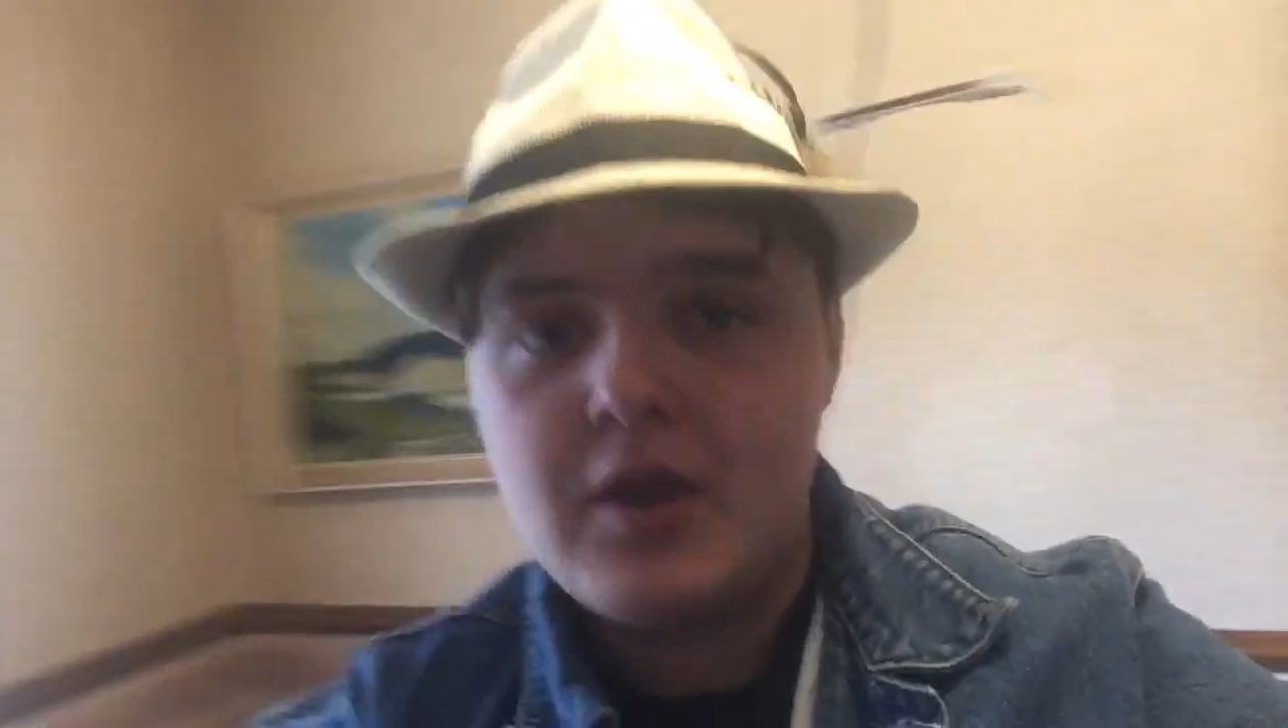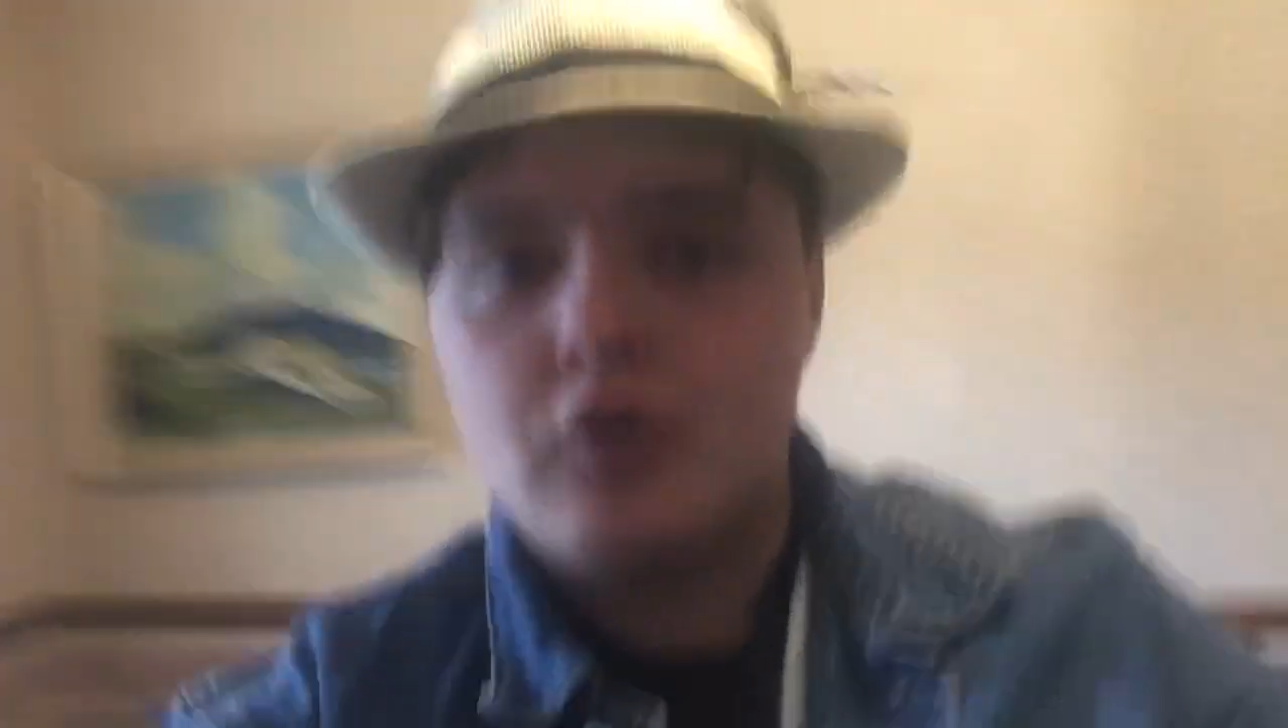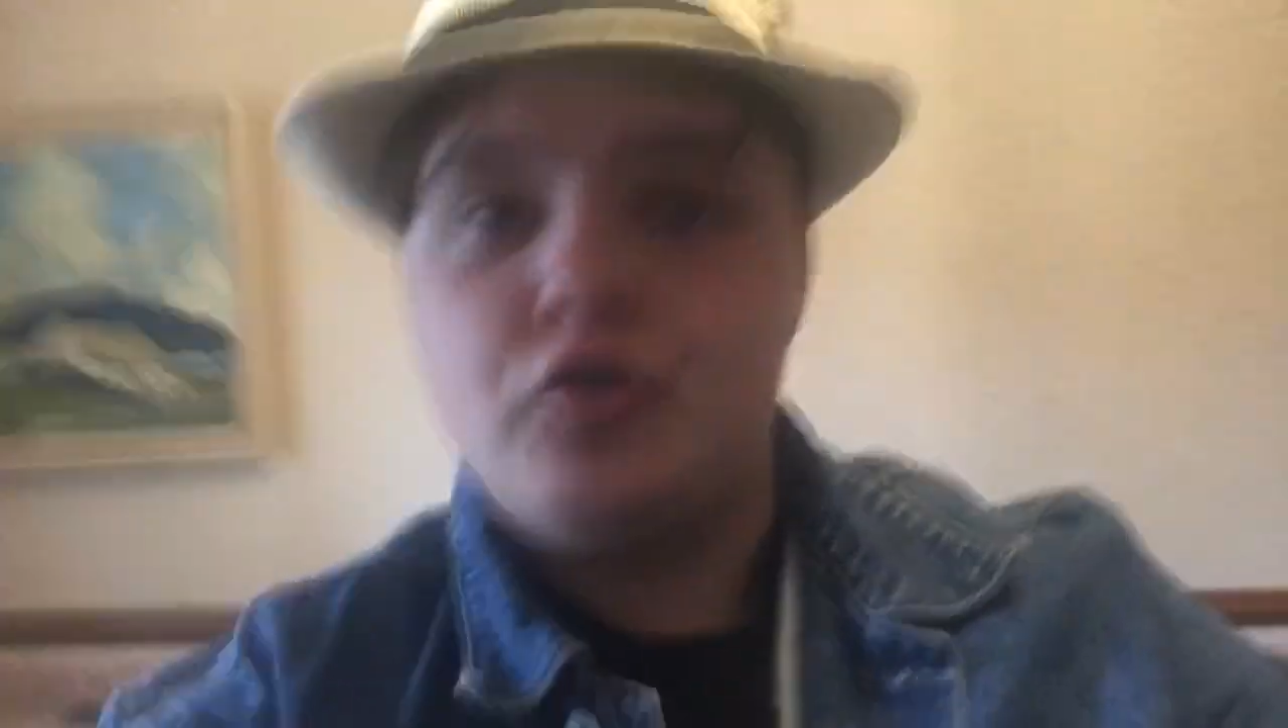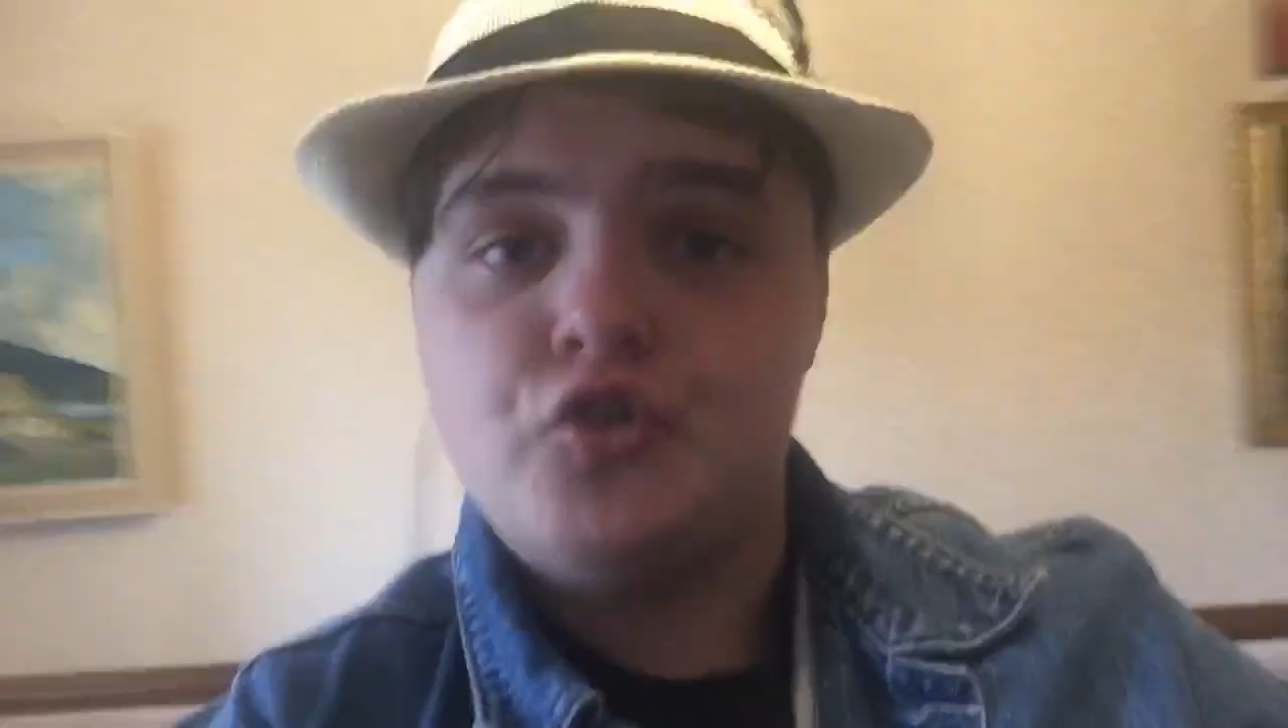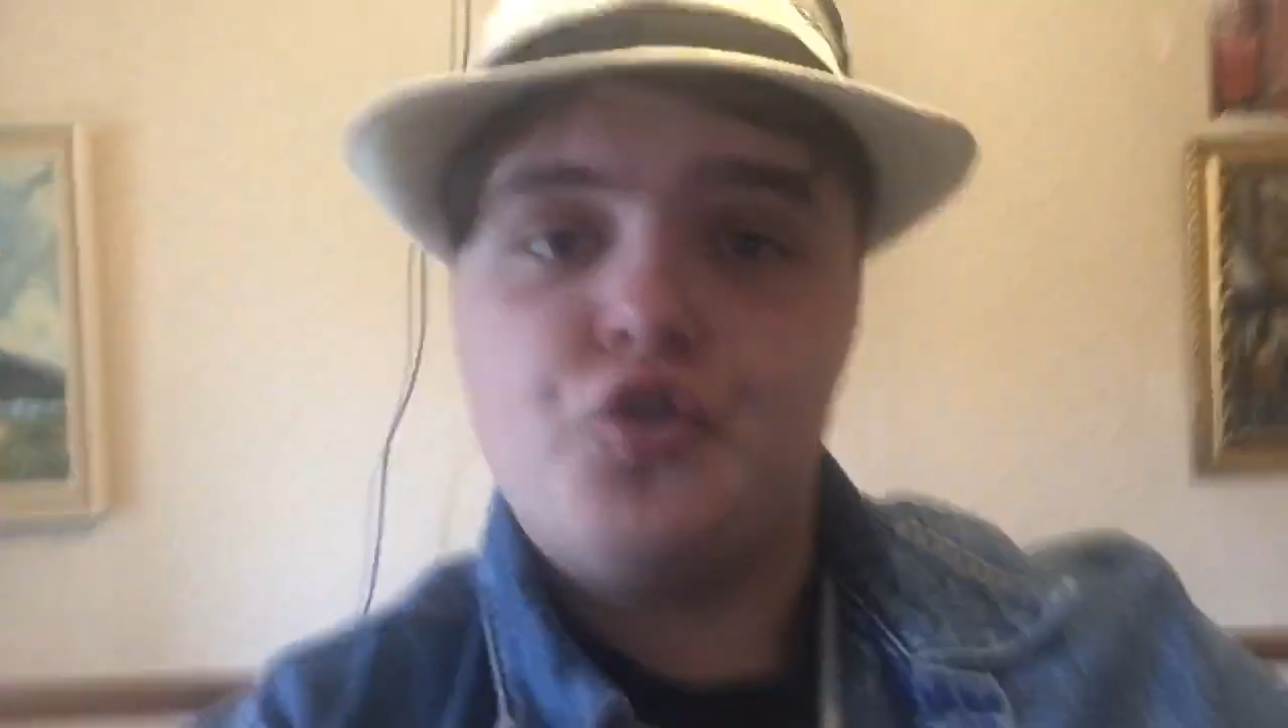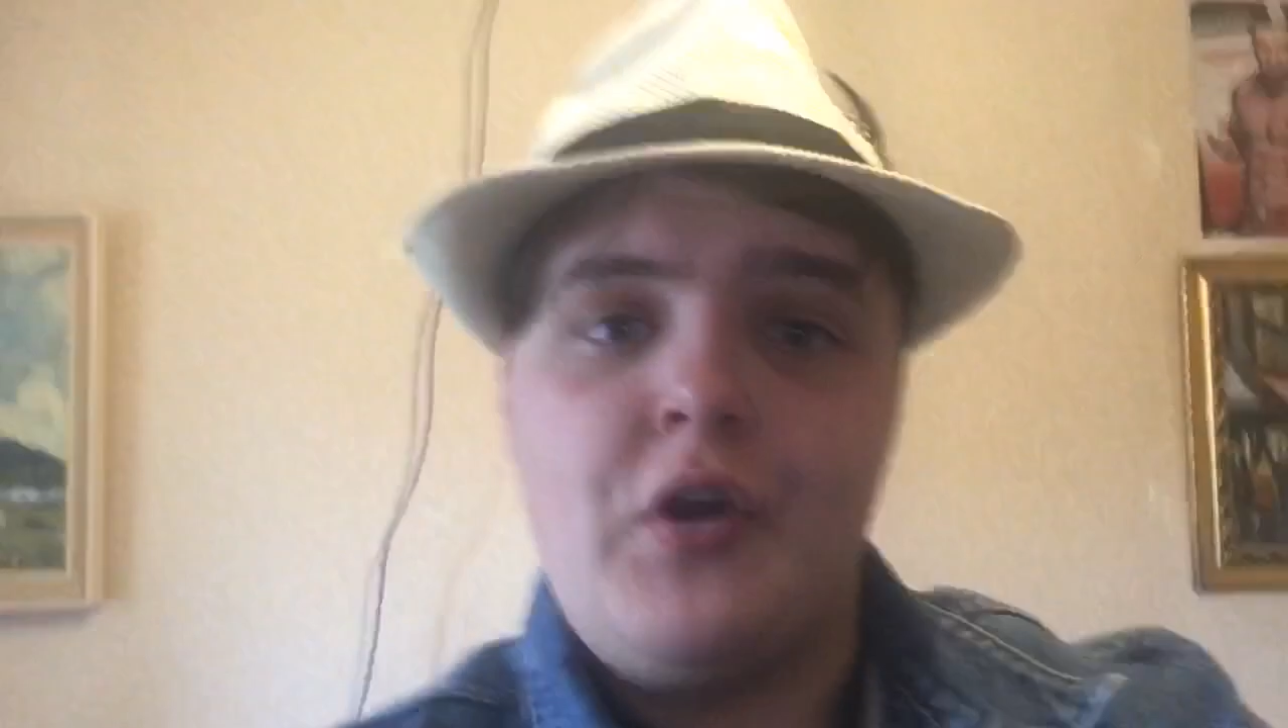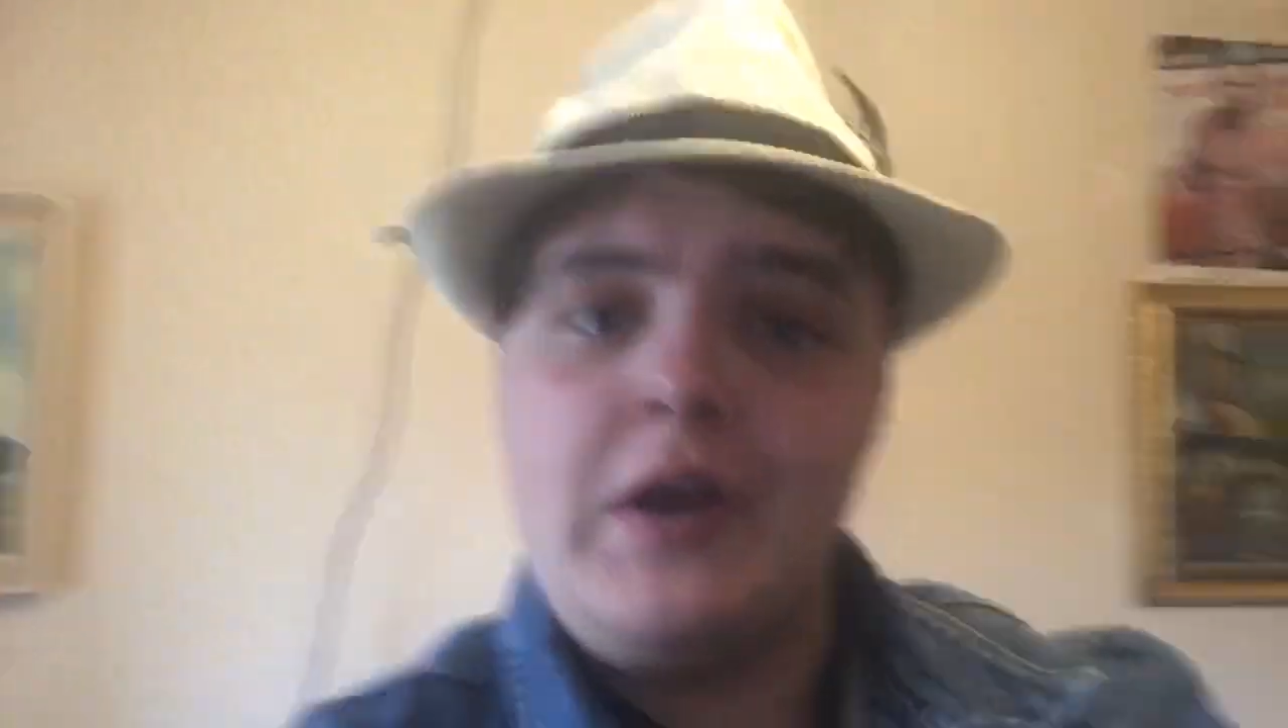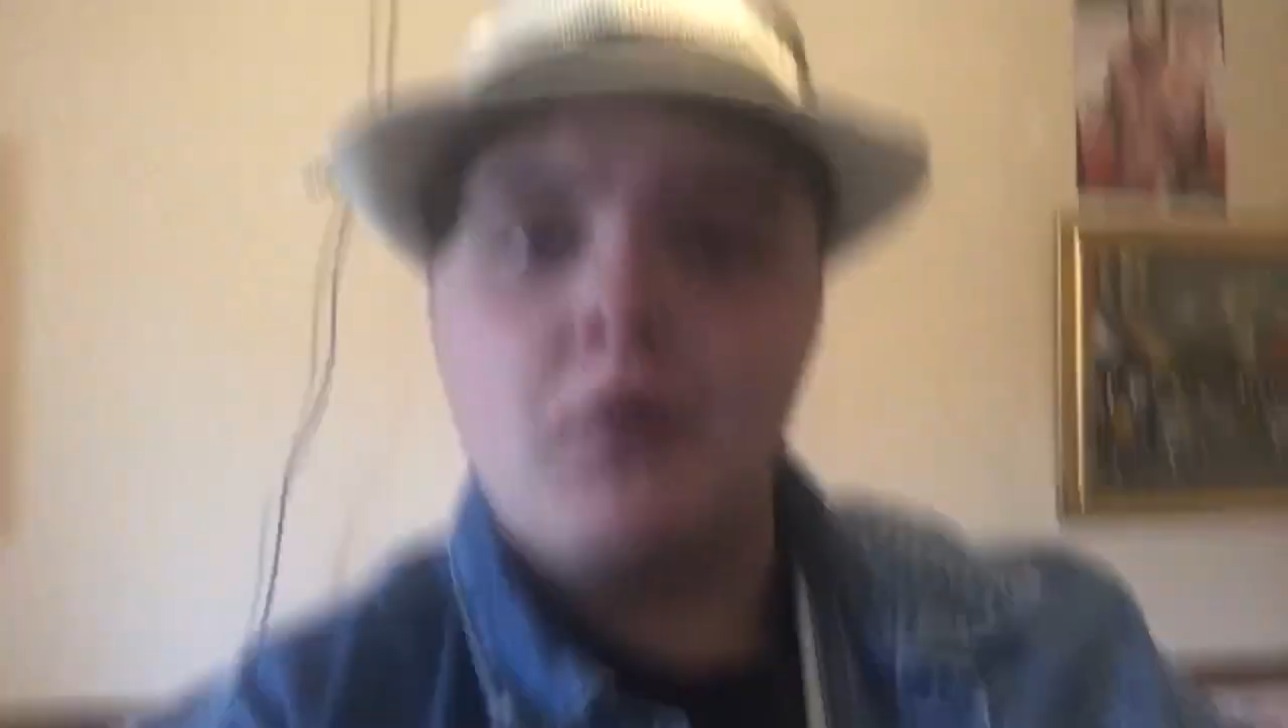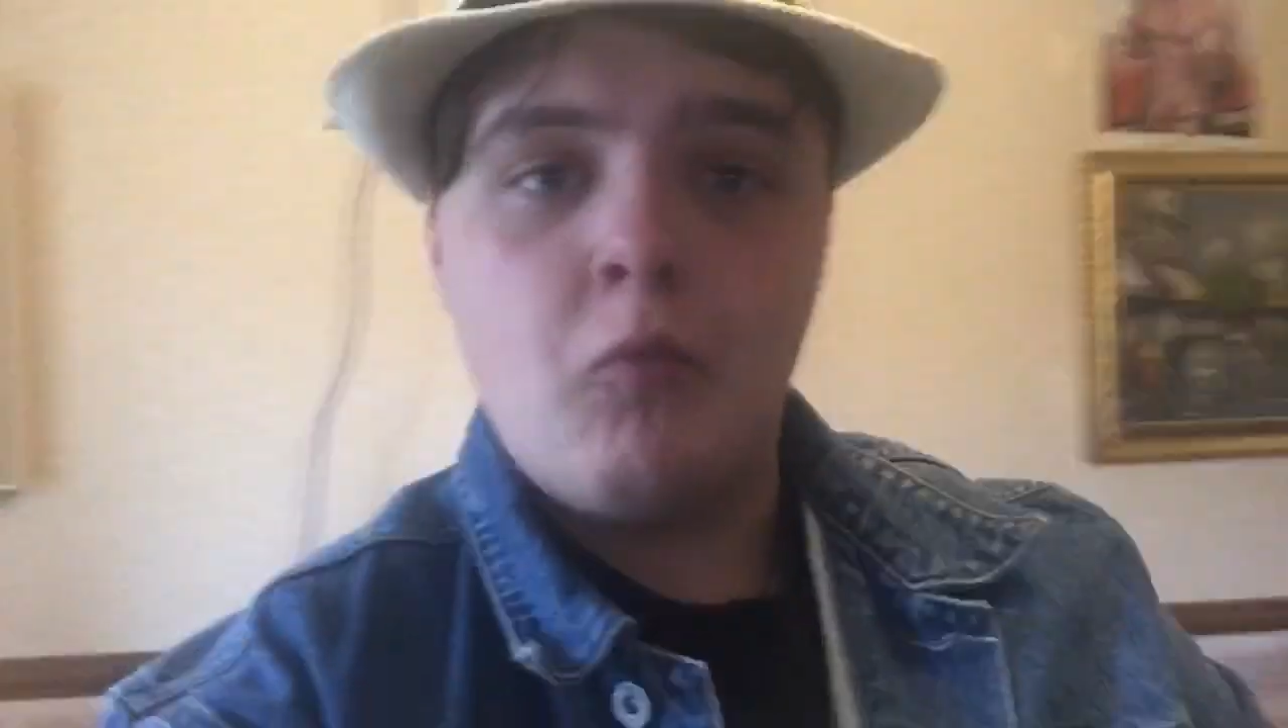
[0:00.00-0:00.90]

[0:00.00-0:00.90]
on your screen